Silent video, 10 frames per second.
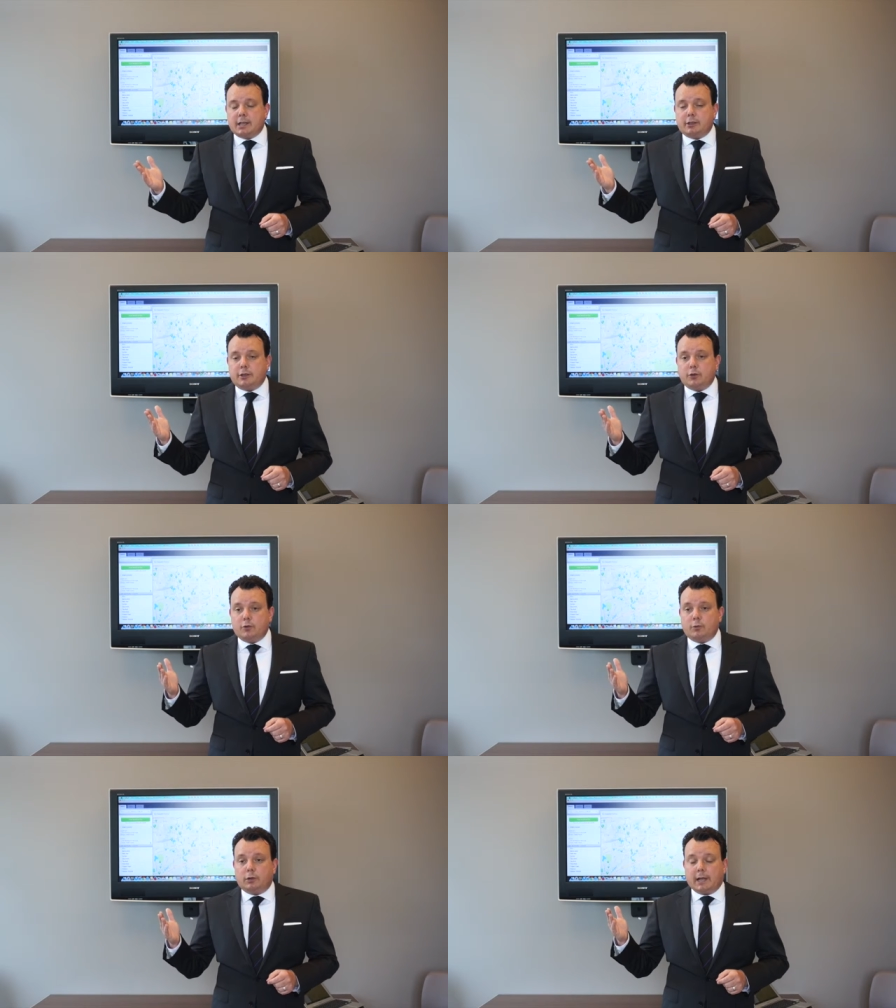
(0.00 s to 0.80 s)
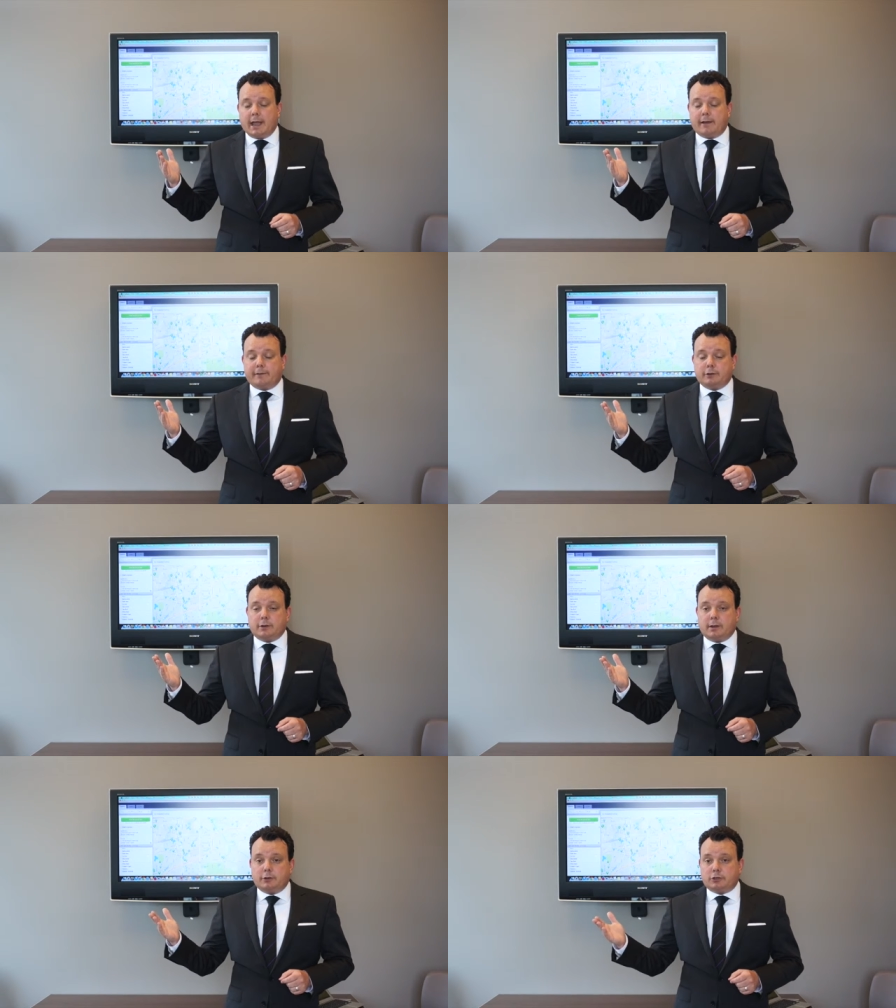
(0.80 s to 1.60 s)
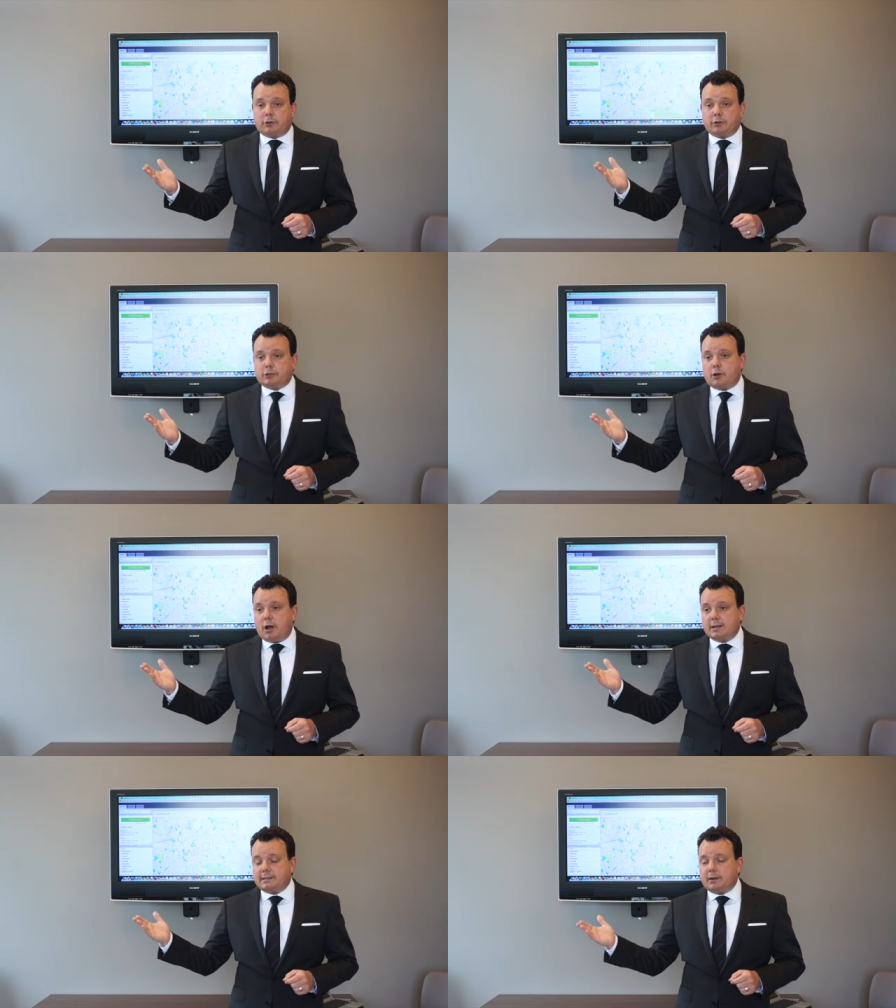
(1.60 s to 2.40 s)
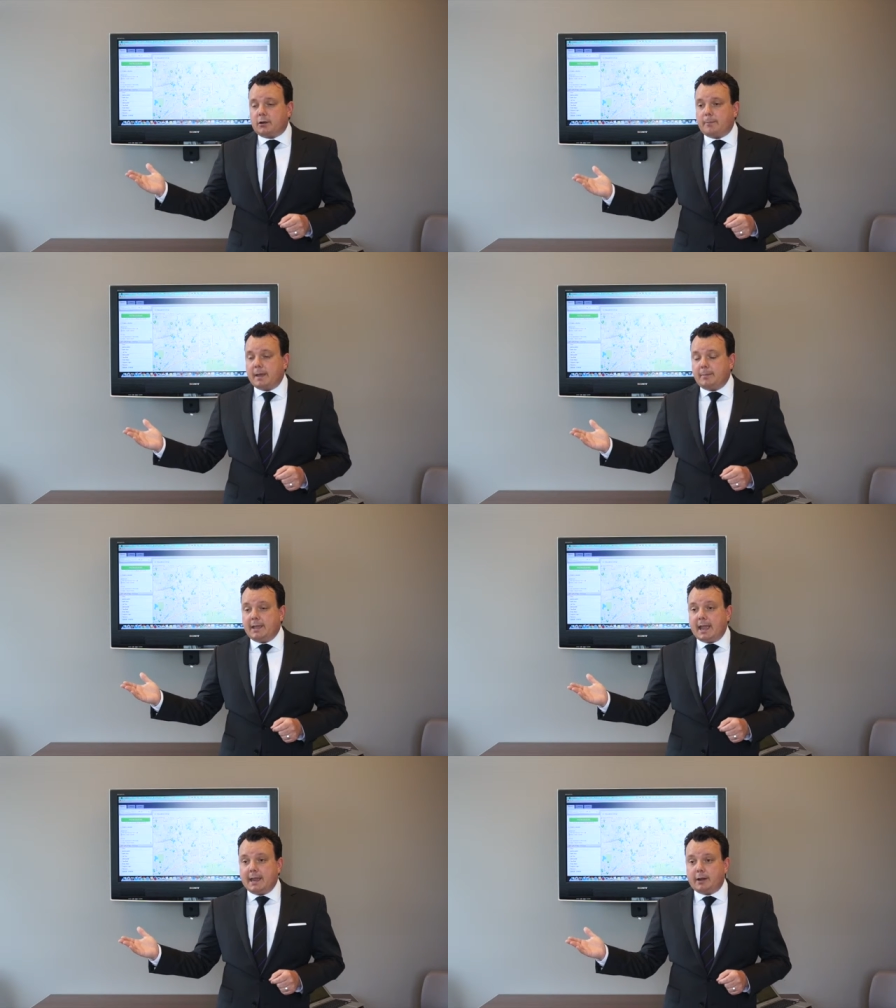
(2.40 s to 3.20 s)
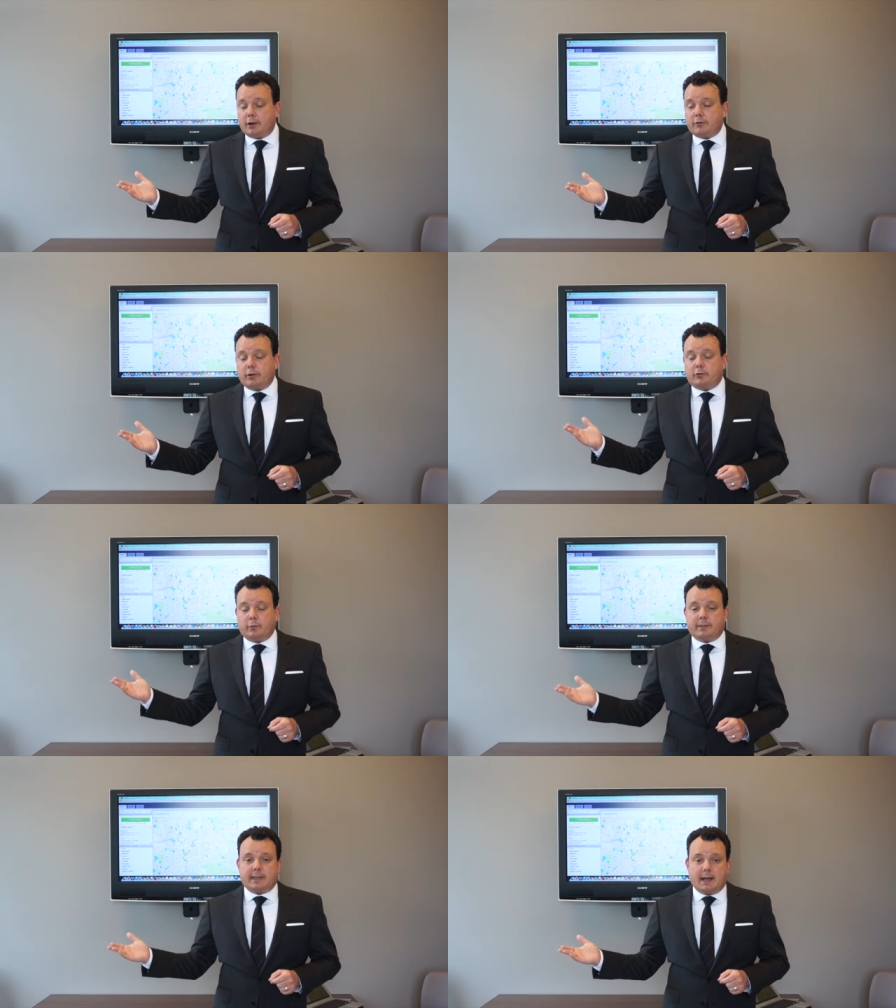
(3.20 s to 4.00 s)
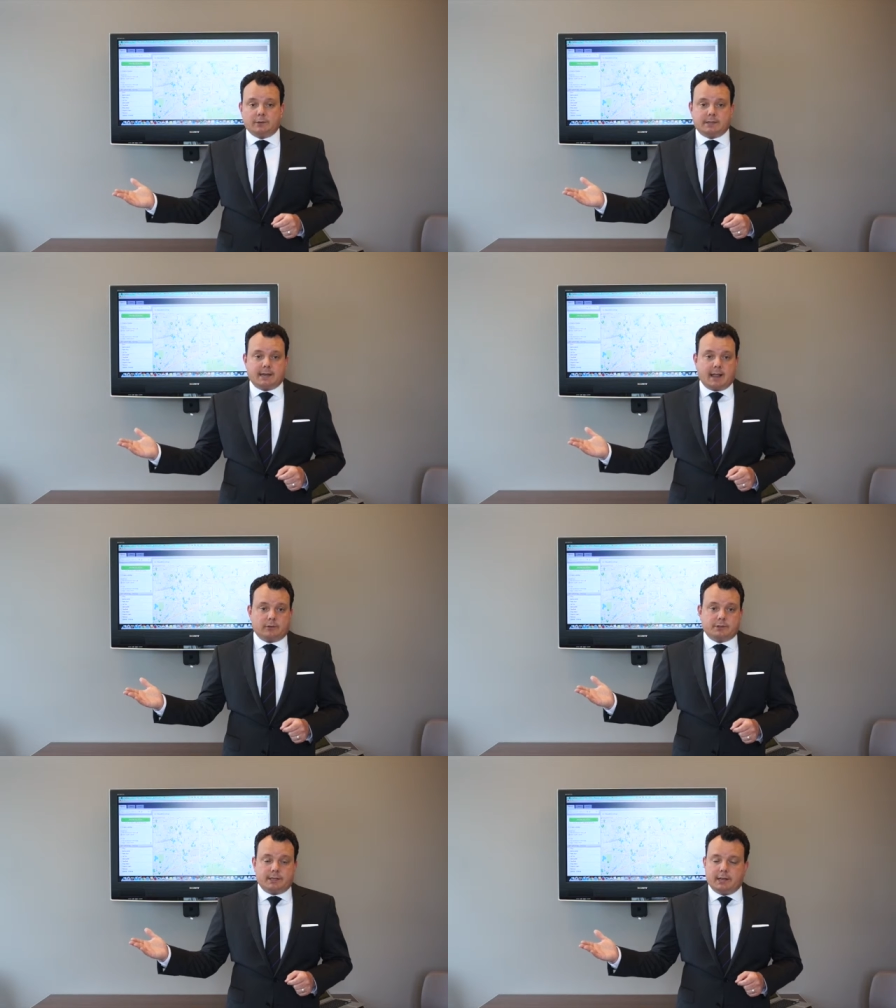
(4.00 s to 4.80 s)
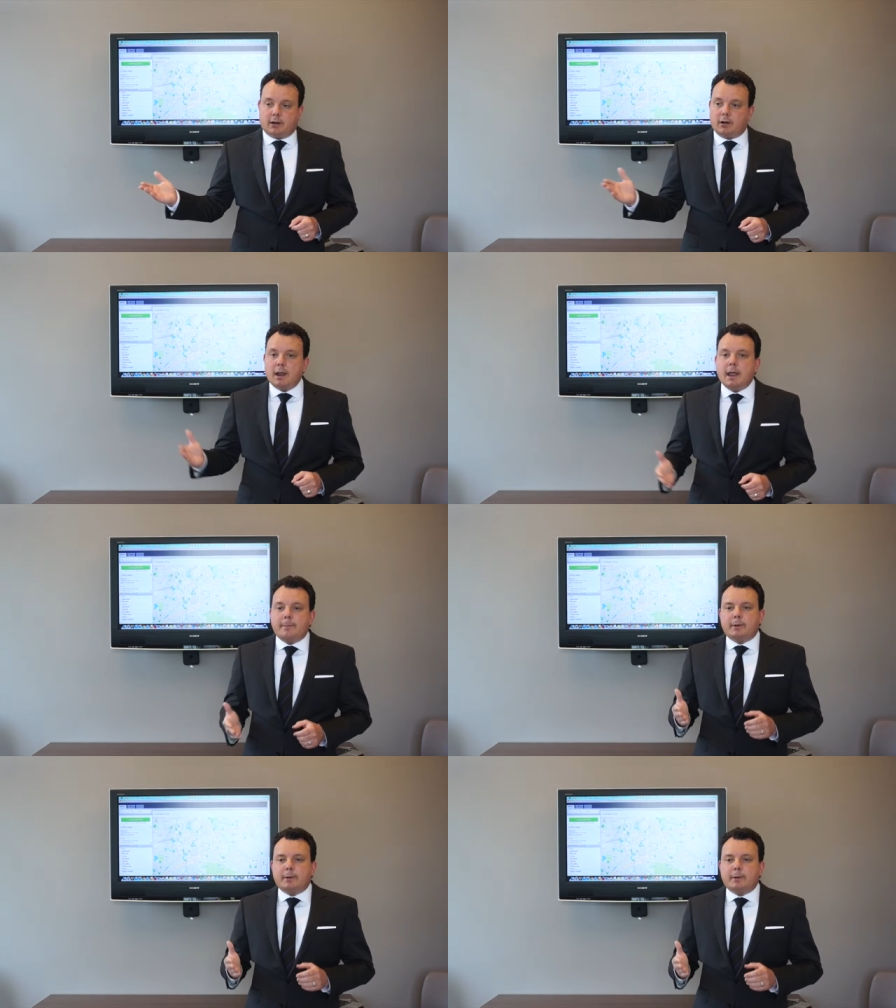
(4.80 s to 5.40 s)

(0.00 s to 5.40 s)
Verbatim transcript: you will have in, insurance costs that are maybe $800 to $1,000 a year.